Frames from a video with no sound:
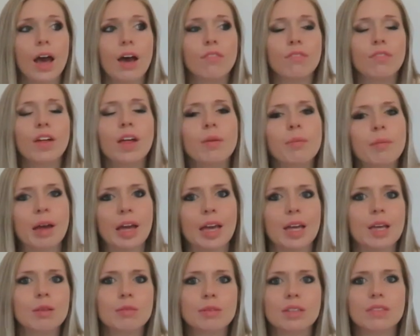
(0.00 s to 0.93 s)
I feel my
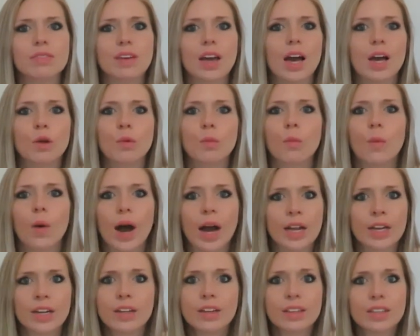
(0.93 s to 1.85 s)
hips have gotten
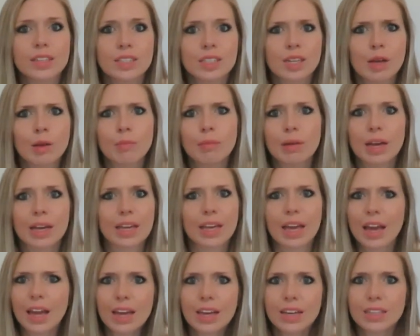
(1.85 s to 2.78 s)
wider this time, I
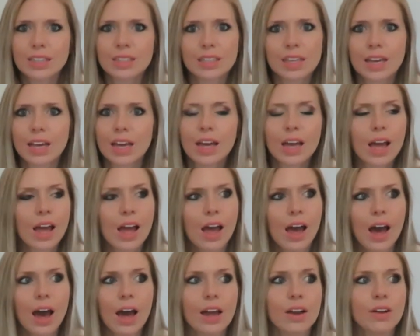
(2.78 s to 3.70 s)
guess. Like,
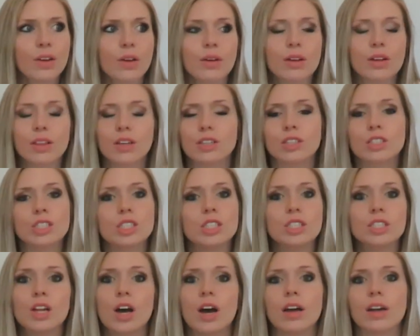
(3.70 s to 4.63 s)
I don't know, or they're just
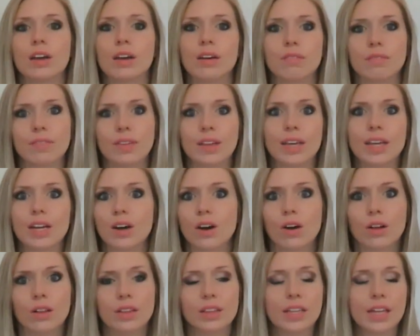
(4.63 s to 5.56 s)
not comfy at
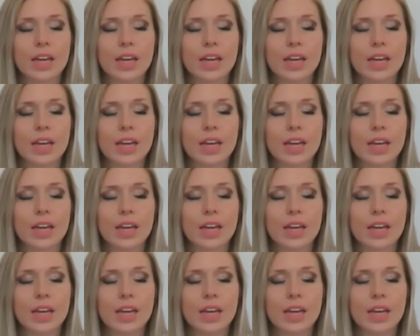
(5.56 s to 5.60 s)
all.